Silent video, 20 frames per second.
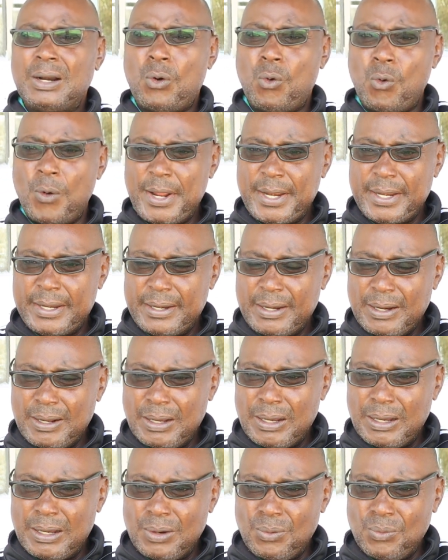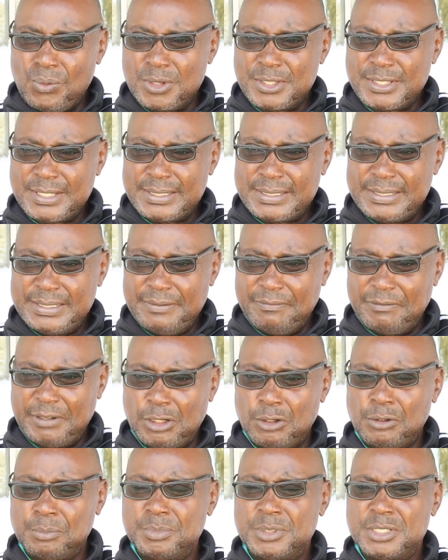when was it
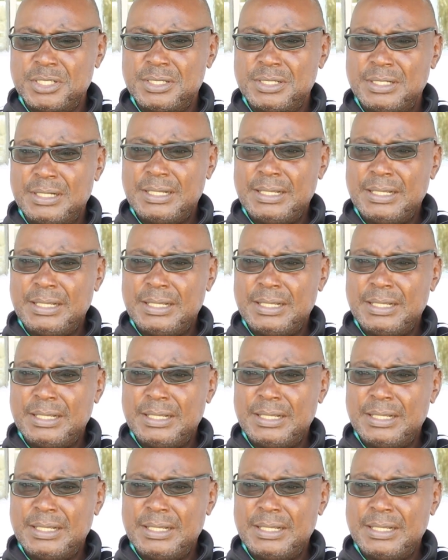developed,